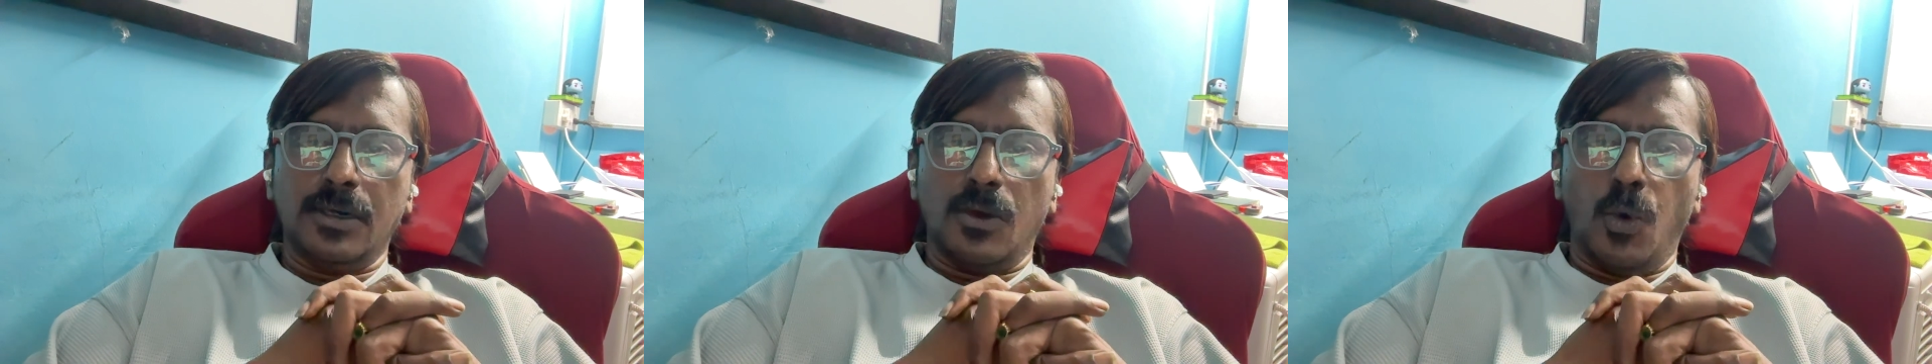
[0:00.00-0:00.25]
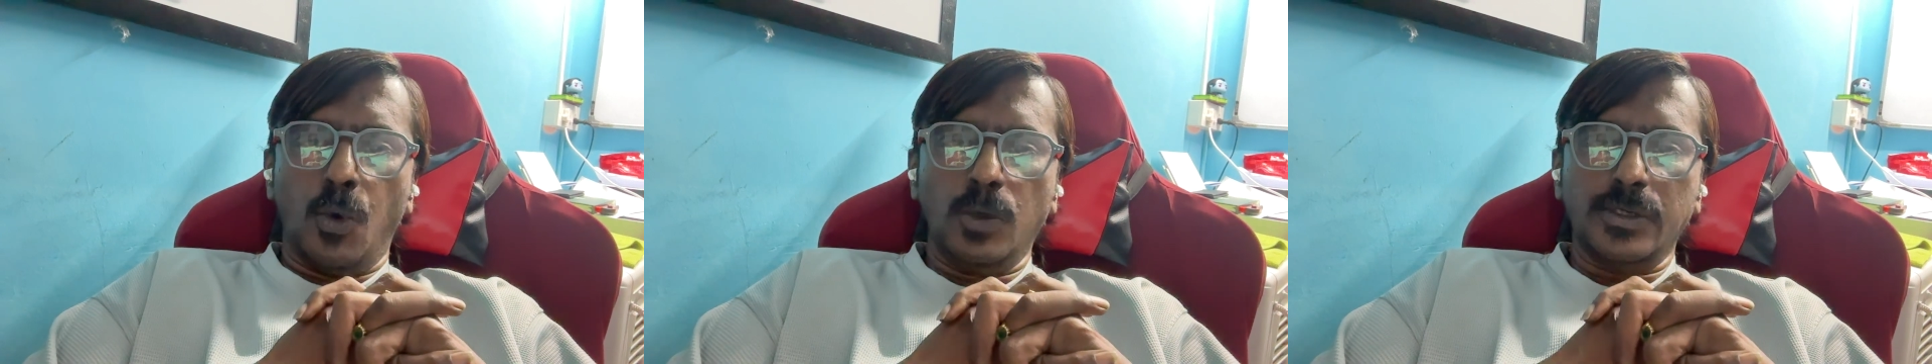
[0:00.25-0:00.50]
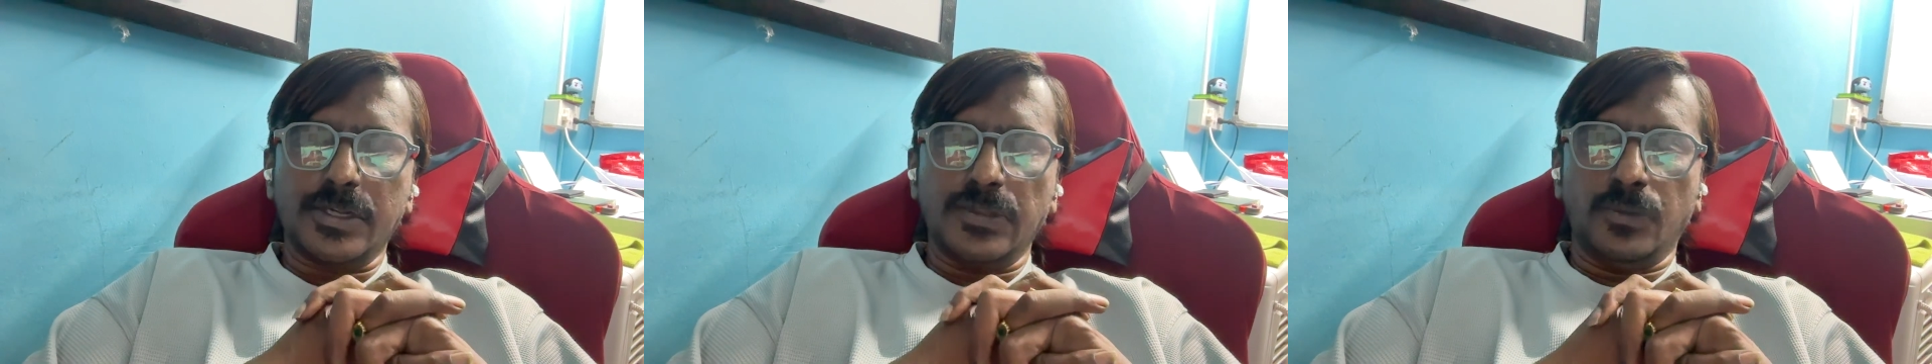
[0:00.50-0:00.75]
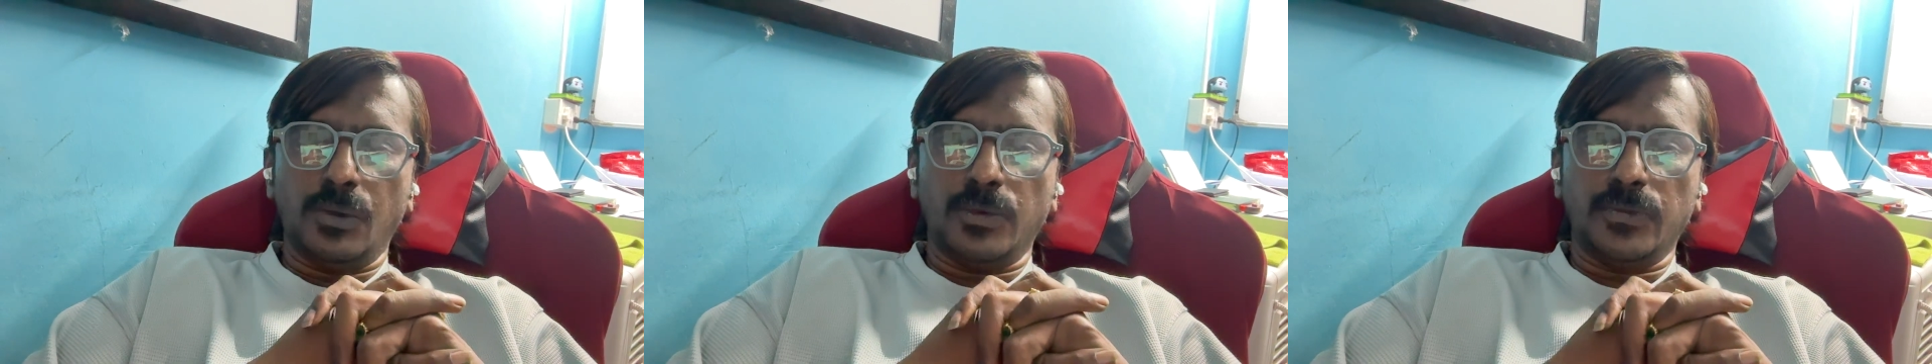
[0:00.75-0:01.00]
the old
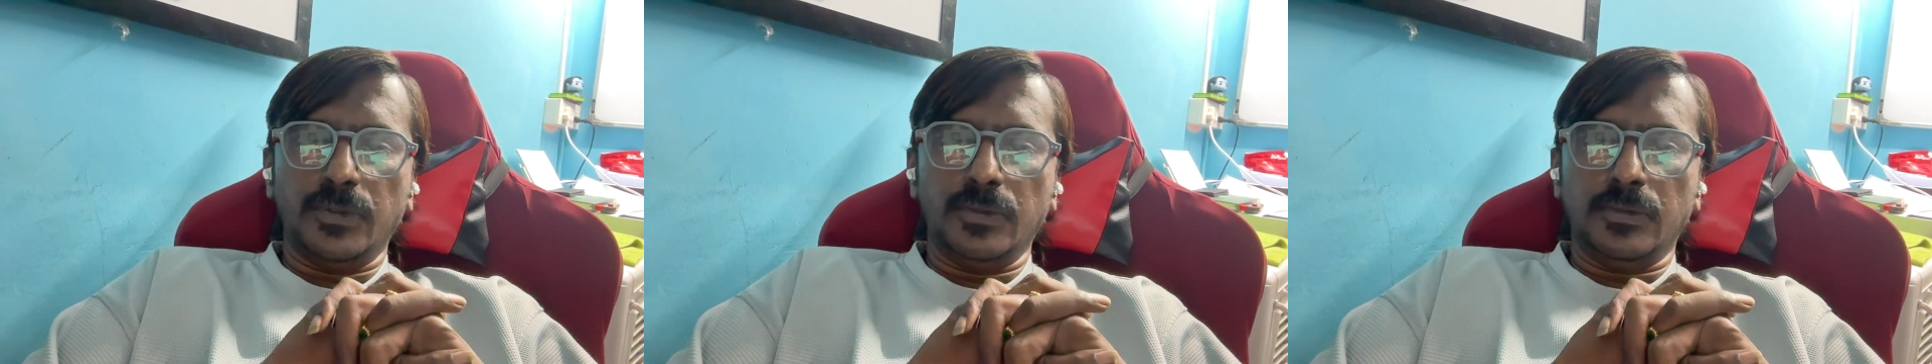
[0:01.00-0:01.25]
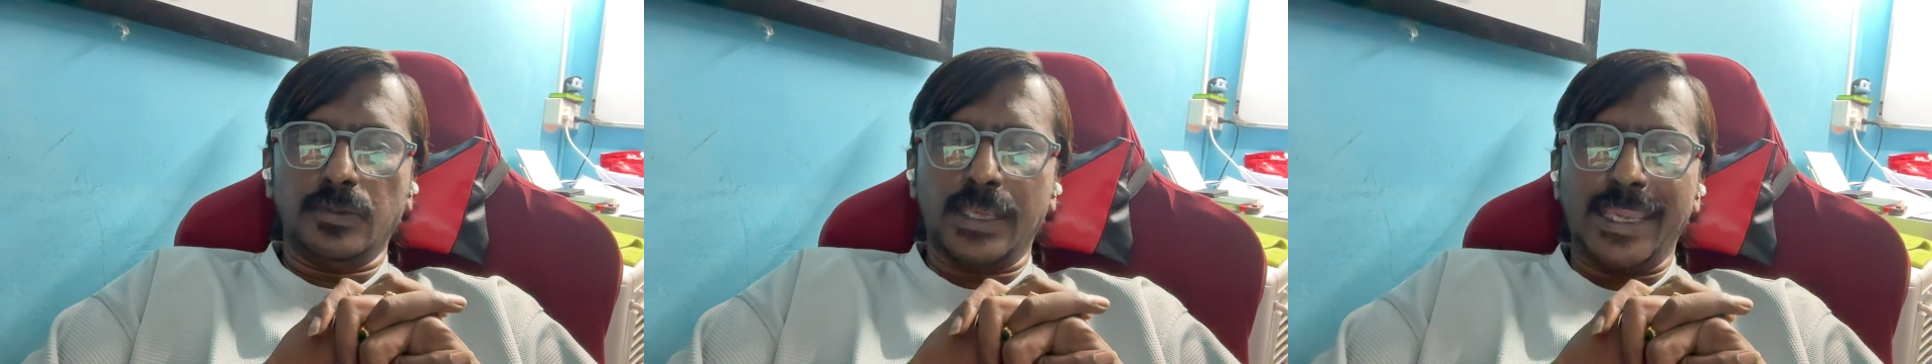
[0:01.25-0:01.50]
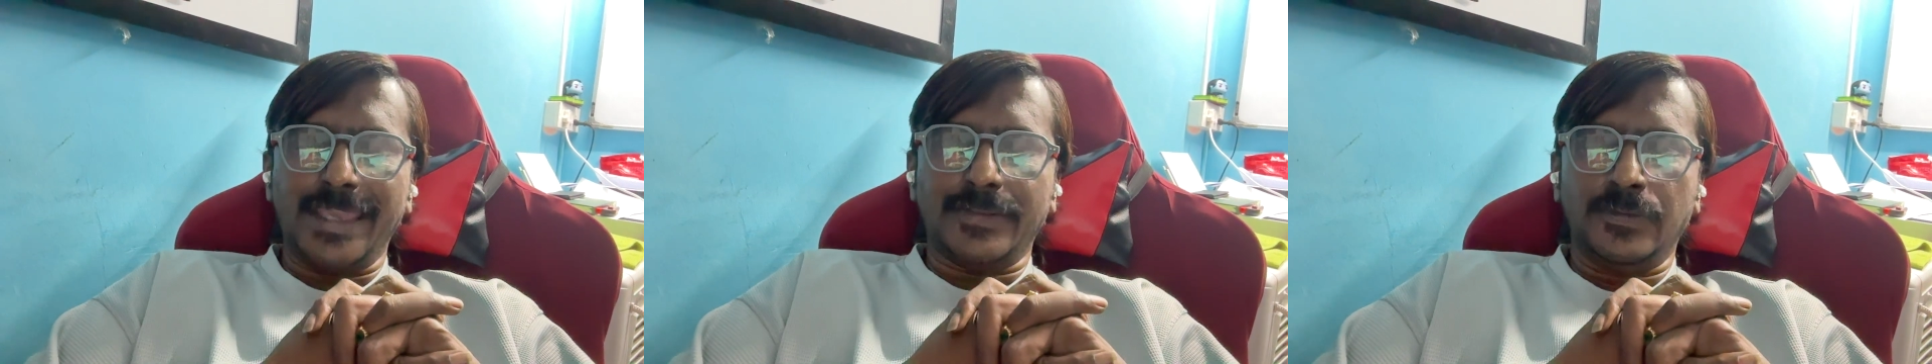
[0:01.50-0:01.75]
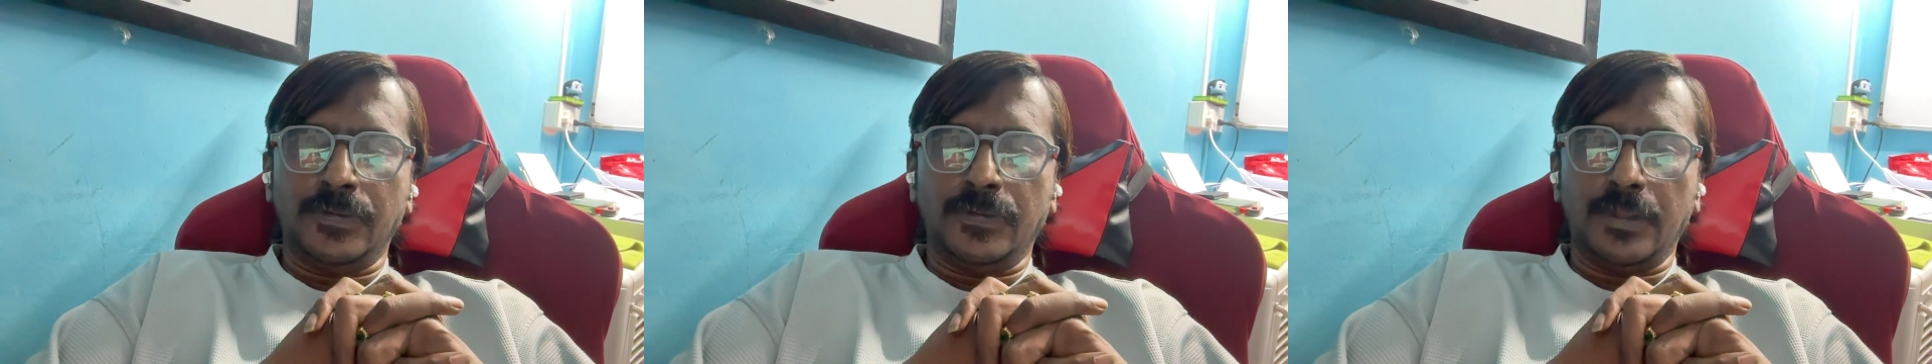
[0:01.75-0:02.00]
resources
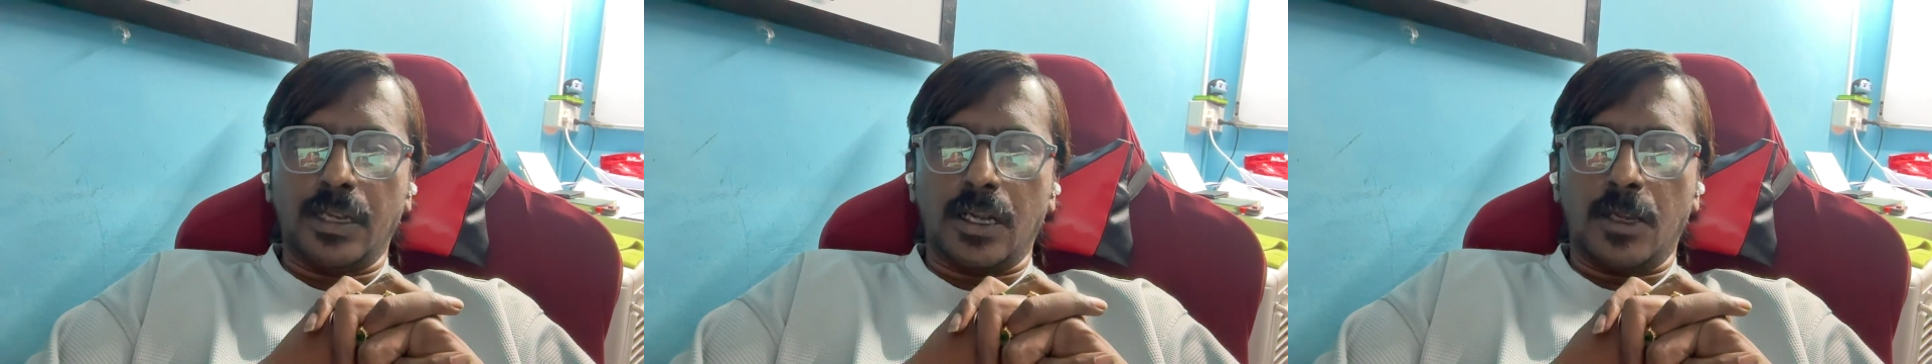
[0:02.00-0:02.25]
gets